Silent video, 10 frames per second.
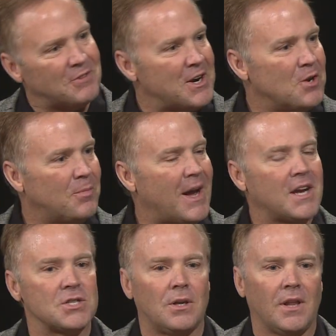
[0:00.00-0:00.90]
and radio
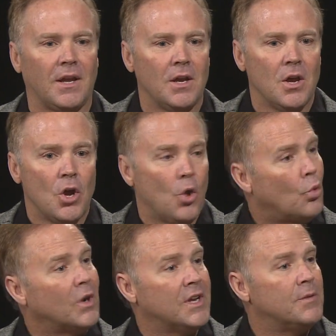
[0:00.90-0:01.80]
package and all that.
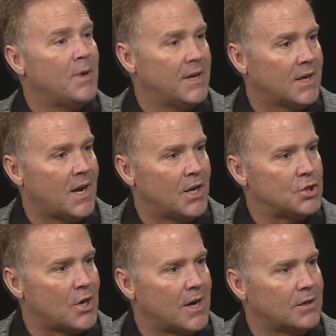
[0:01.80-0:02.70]
We're independent
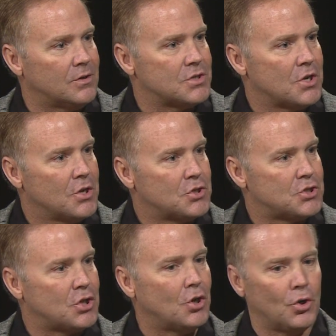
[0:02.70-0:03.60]
contractors.
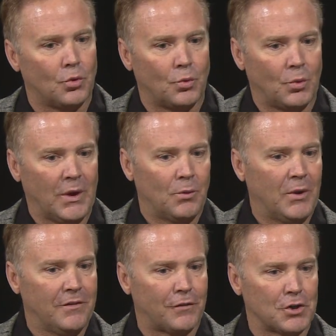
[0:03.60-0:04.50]
So
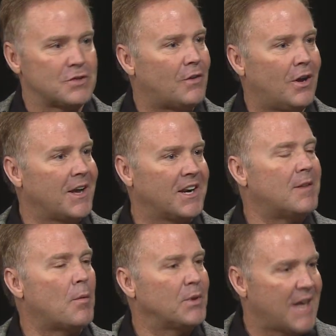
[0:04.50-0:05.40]
we first of all got to
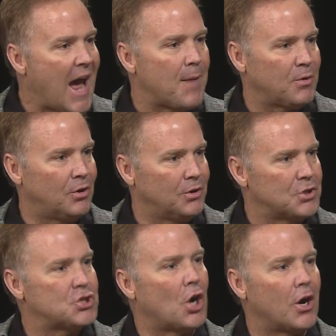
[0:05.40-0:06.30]
come up with capital to
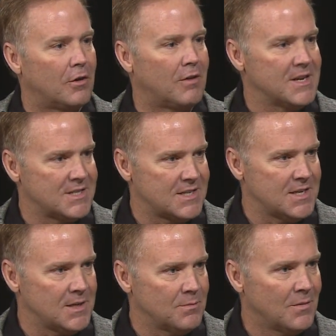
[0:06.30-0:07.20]
start a race
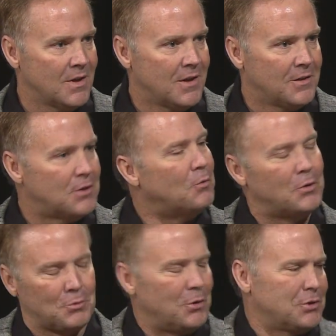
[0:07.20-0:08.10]
team.
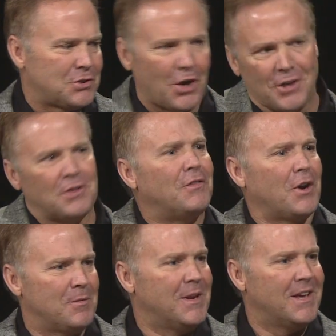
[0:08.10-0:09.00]
We'll start at the
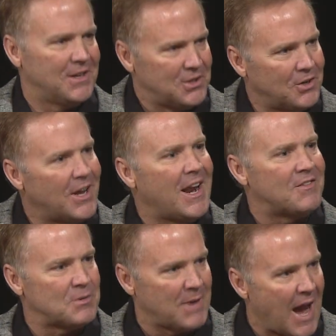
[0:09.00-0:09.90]
very beginning. You know, you got to
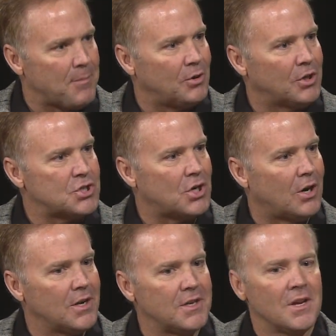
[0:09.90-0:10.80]
have some capital to
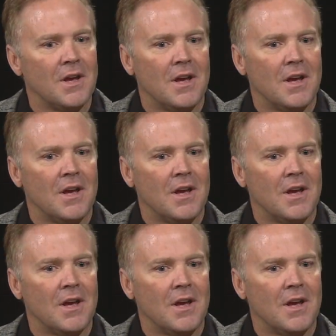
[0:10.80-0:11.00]
start it.